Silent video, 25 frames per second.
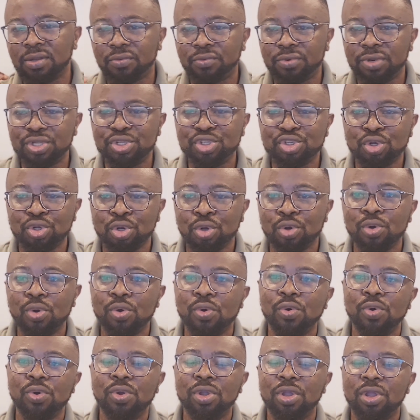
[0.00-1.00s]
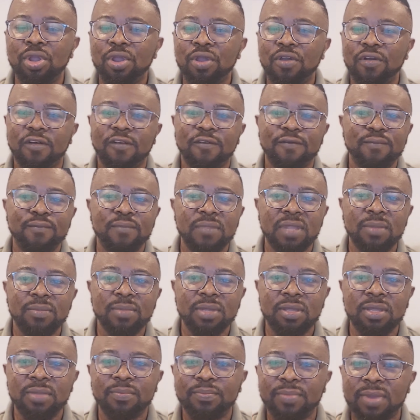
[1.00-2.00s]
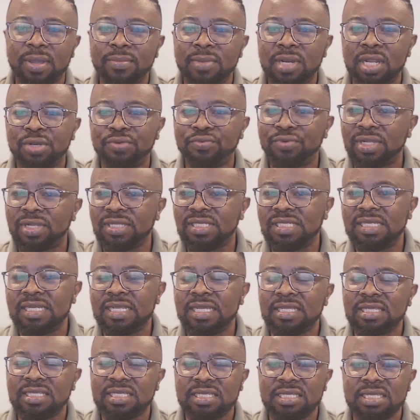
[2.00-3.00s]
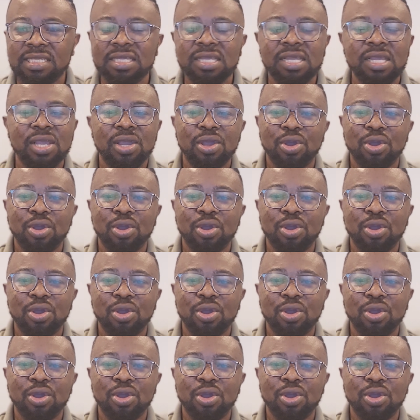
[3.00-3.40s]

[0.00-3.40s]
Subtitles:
reach your goal of maybe permanent residency